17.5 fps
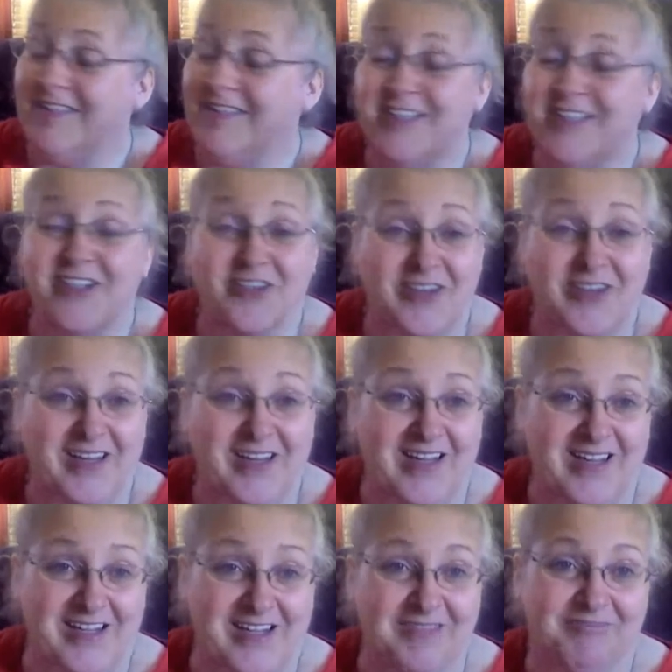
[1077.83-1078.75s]
So
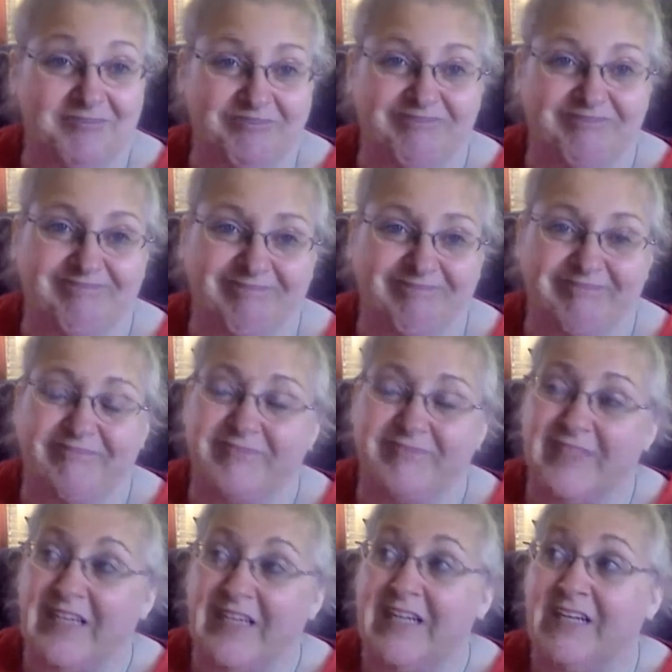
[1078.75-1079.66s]
yeah.
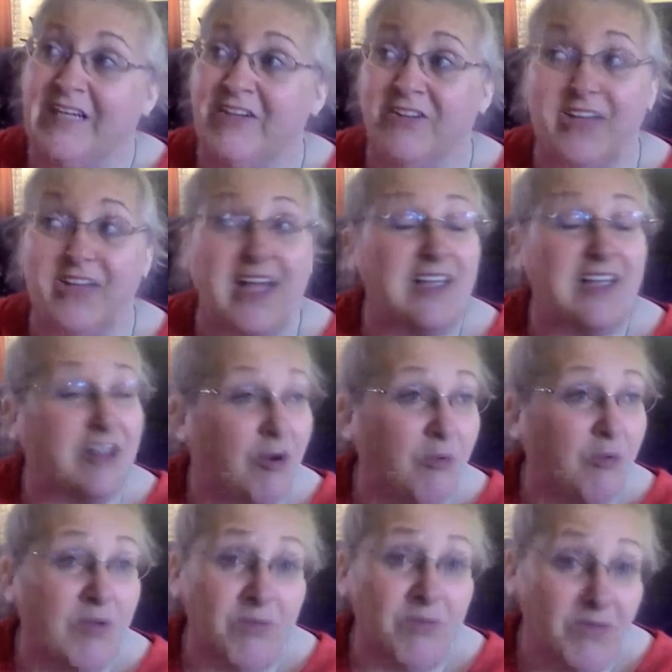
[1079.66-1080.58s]
So that's
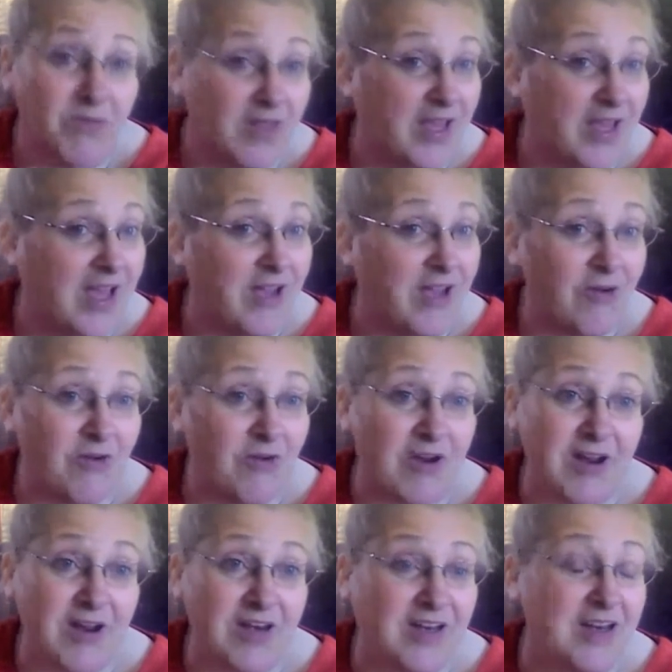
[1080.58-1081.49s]
all we really got going
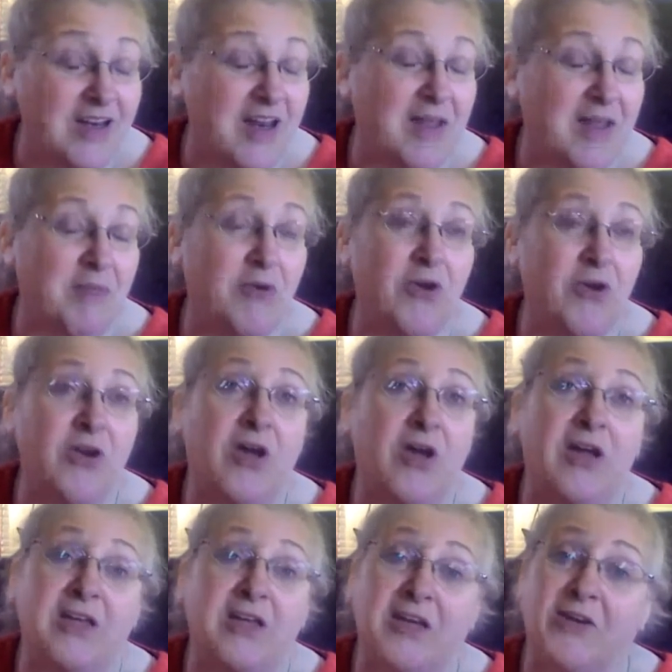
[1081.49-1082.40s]
on in the neighborhood.
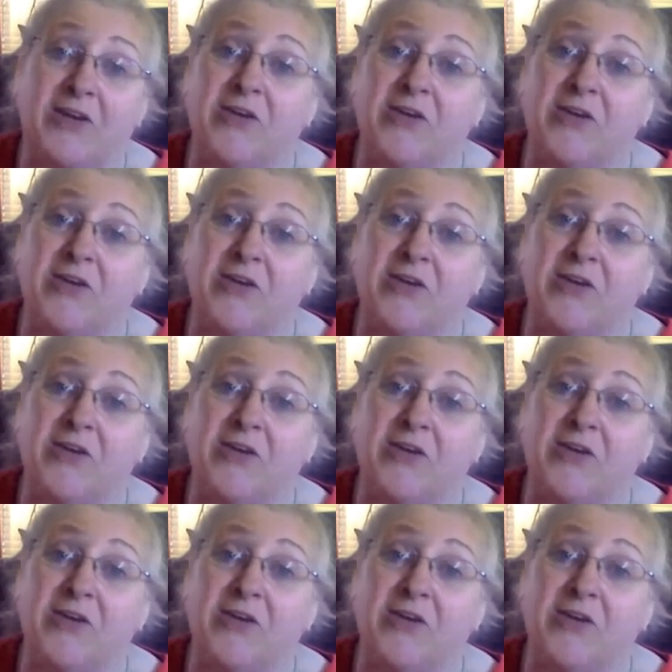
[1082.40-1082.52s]
I tell